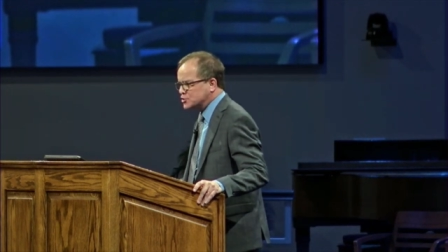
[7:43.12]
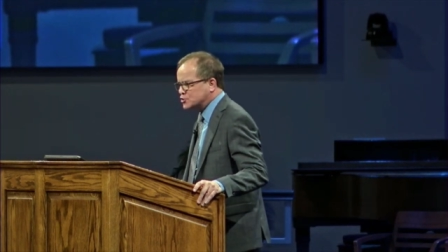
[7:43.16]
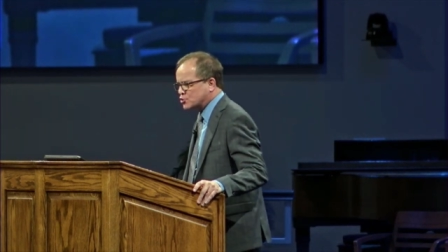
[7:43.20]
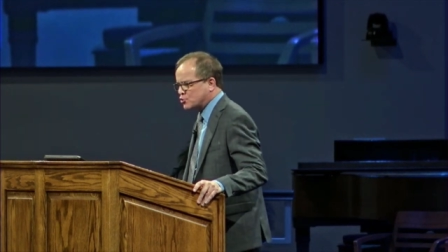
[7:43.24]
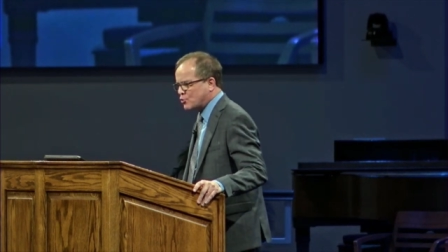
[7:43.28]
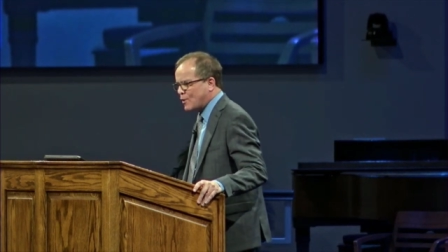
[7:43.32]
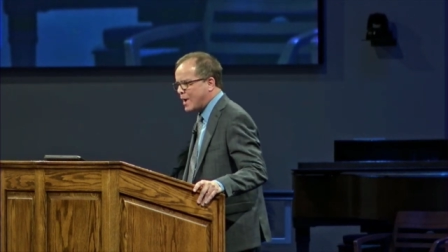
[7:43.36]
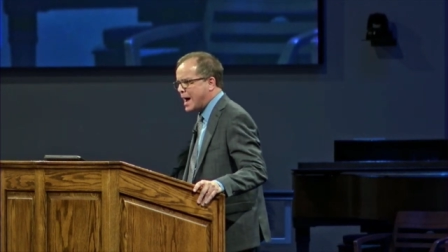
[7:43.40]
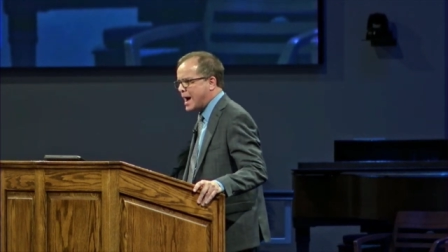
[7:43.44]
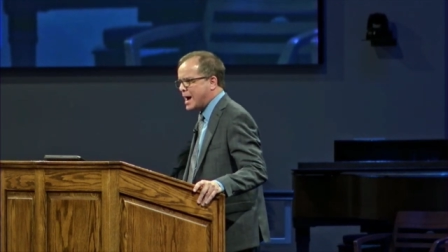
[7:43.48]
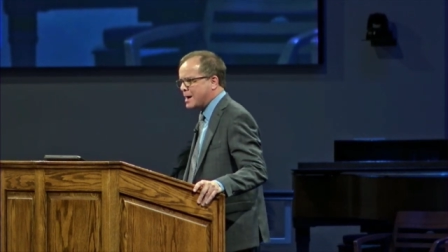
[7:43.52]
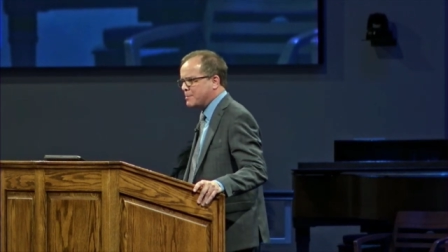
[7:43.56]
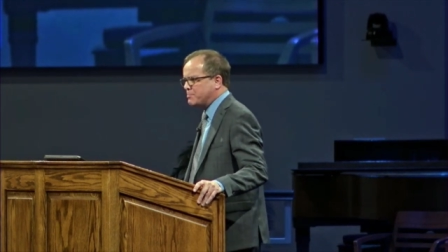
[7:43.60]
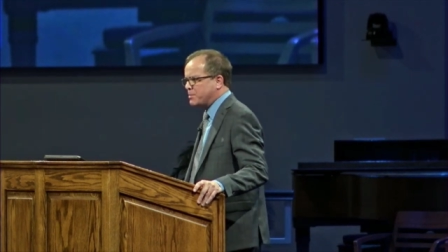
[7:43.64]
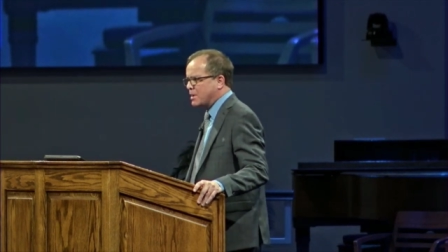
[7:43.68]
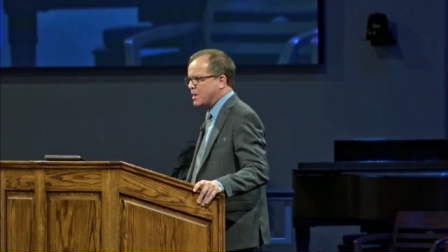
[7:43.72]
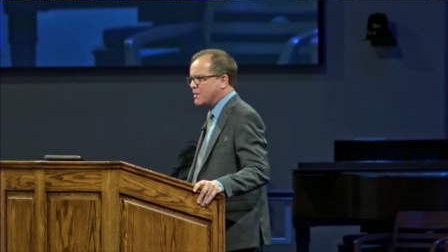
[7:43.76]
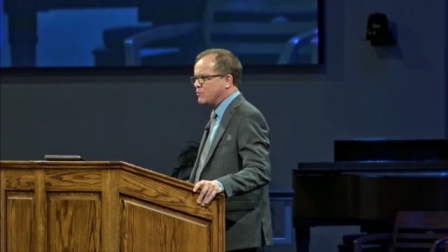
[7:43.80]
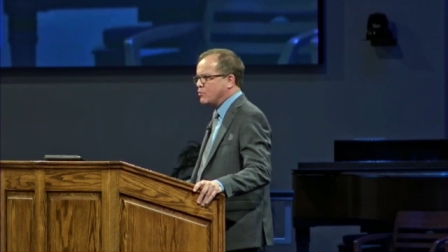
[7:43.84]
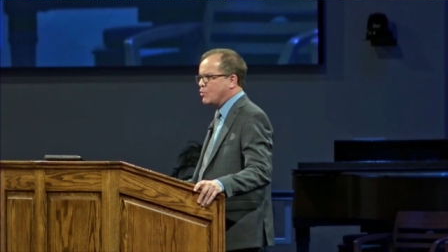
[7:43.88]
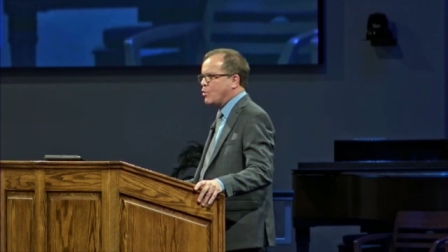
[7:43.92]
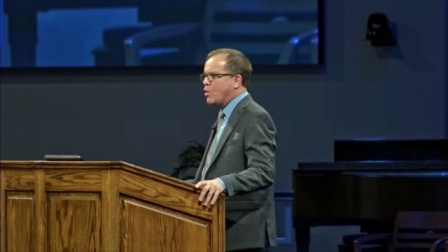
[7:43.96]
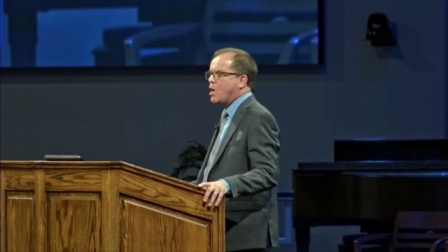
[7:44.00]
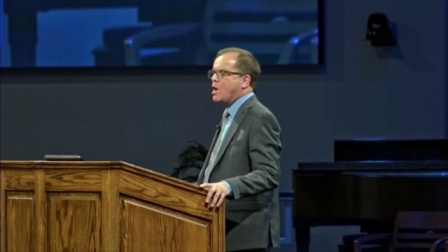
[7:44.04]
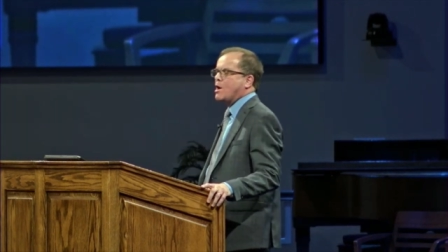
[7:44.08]
drop
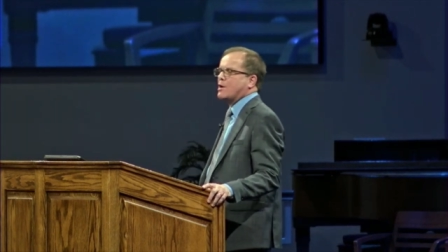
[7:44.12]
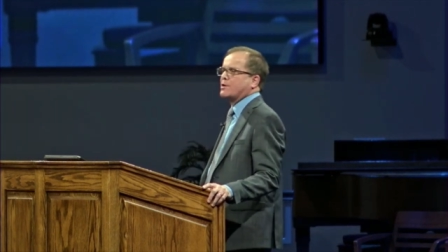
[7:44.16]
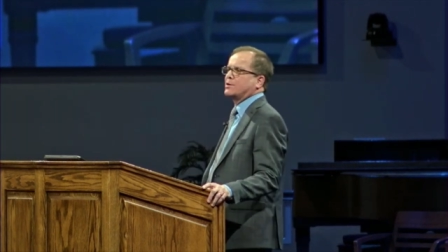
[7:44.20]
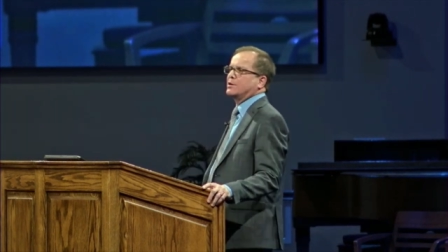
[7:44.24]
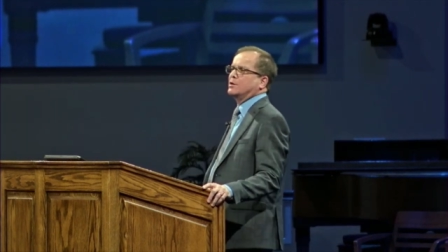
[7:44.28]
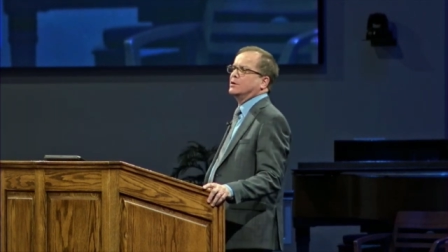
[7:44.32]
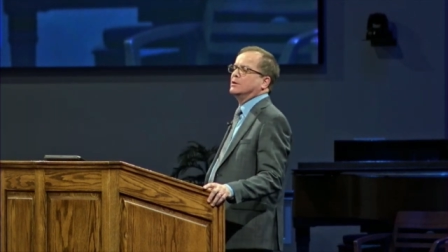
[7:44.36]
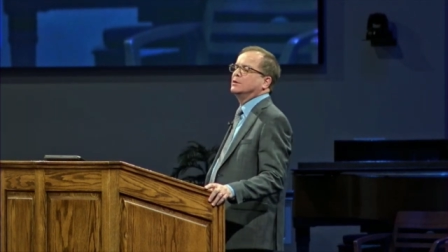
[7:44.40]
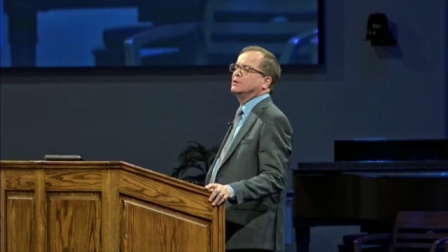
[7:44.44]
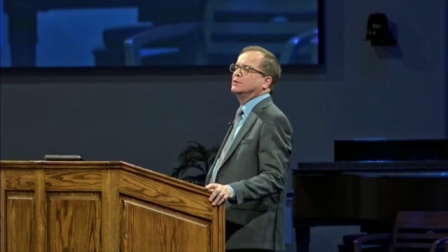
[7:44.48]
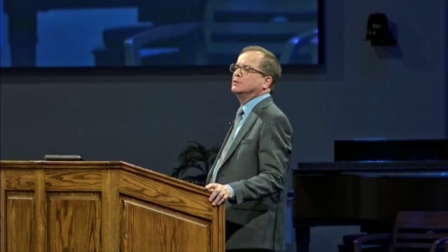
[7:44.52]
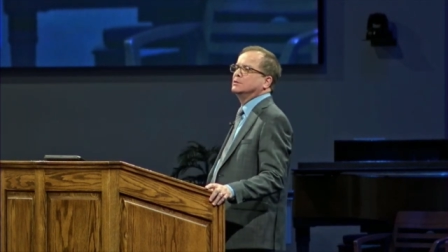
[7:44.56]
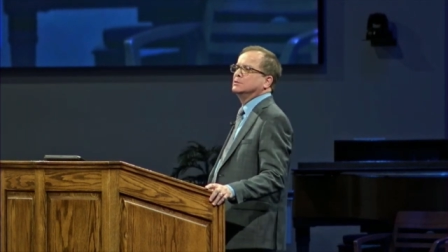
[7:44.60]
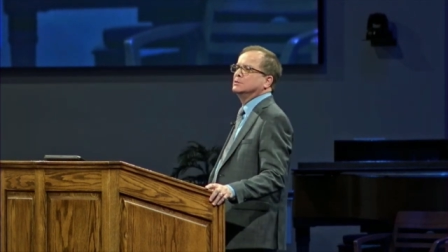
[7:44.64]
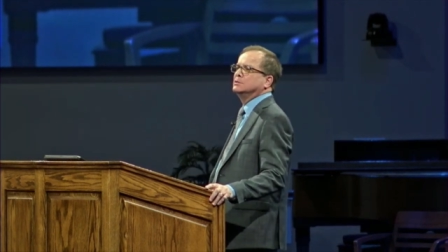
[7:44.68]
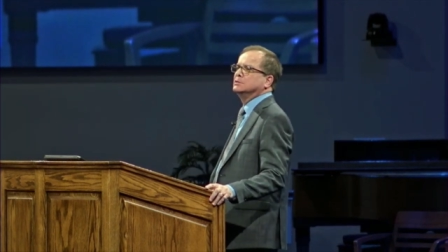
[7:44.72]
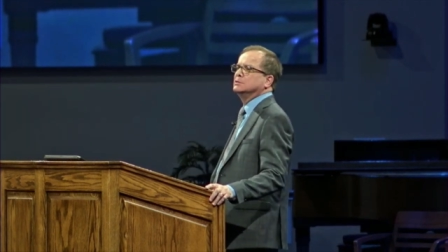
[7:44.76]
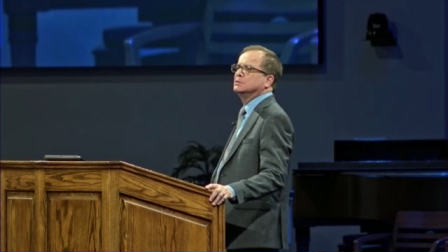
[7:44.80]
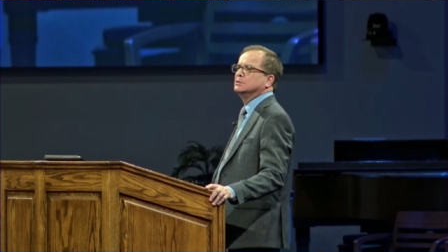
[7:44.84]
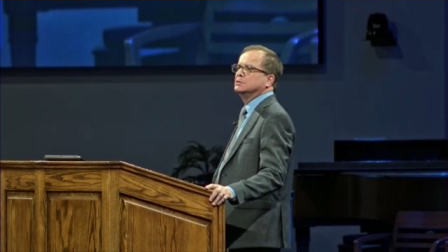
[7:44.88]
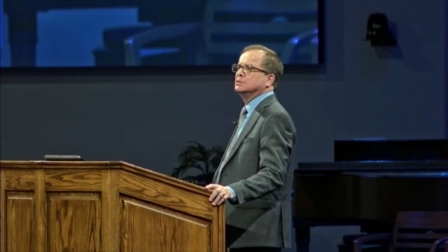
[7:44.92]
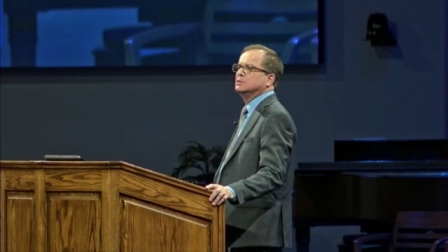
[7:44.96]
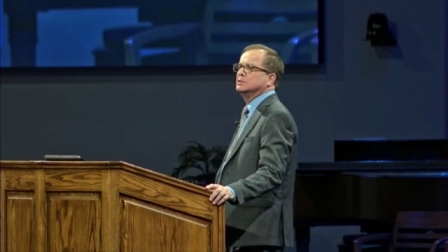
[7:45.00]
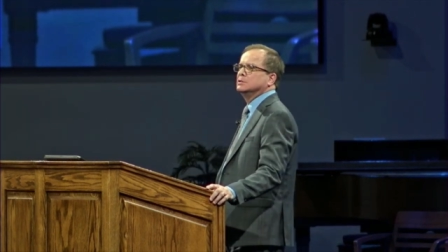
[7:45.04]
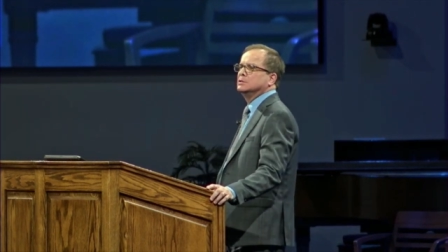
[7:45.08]
of water
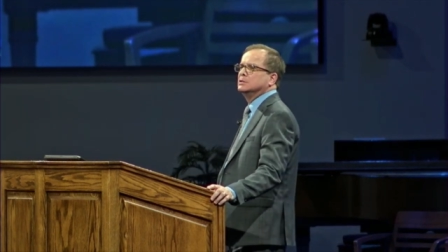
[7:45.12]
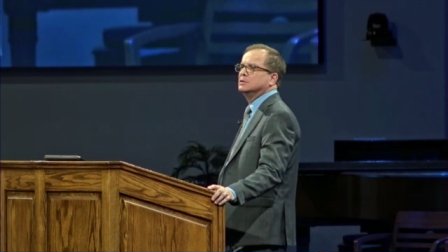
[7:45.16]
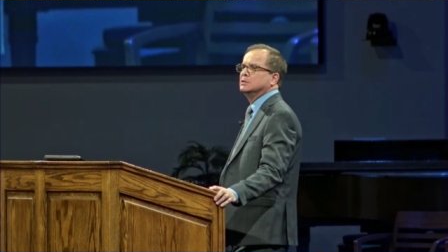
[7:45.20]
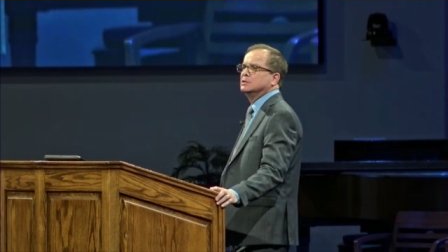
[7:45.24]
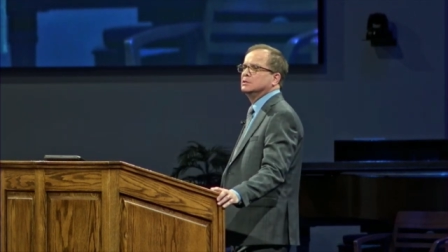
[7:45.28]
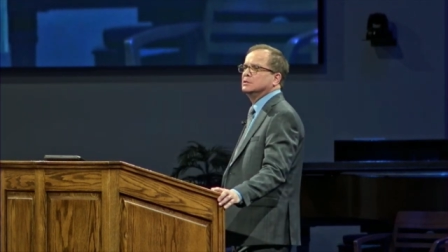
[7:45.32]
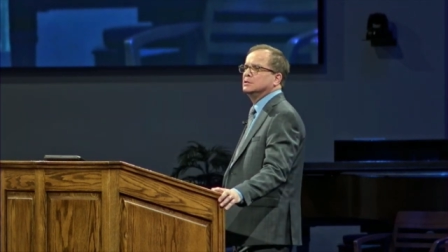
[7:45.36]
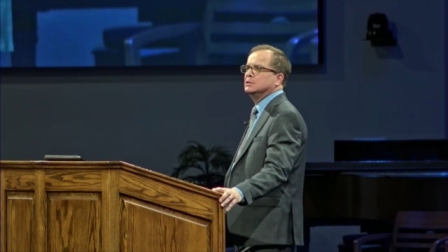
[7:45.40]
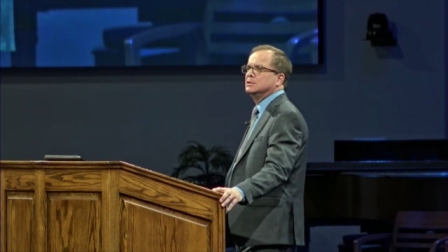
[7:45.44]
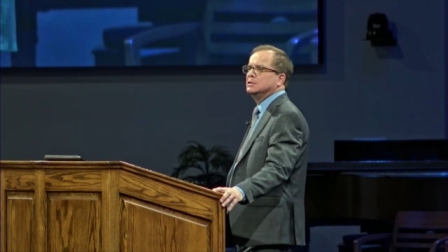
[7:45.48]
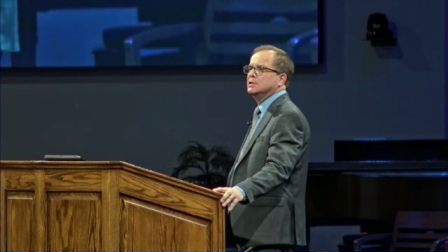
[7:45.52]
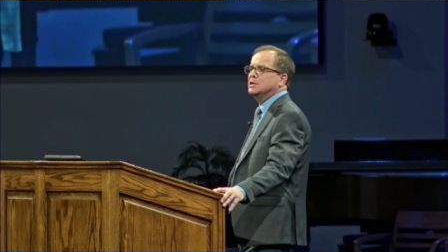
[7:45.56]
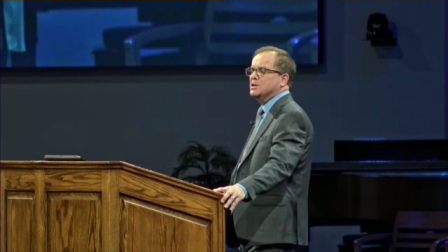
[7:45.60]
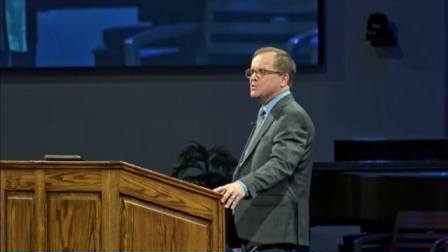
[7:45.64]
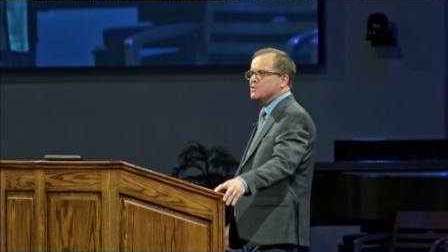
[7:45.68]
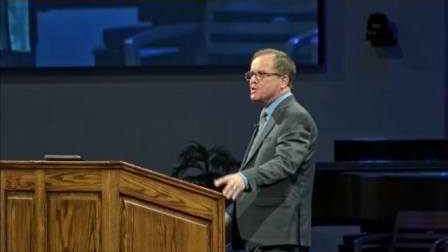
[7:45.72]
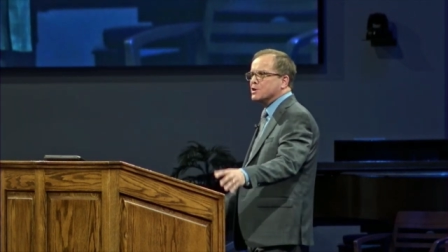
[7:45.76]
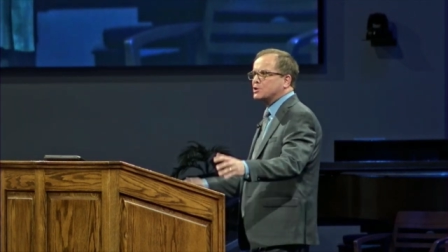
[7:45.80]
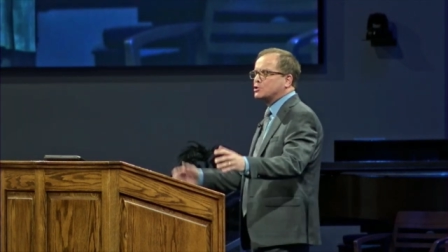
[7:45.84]
the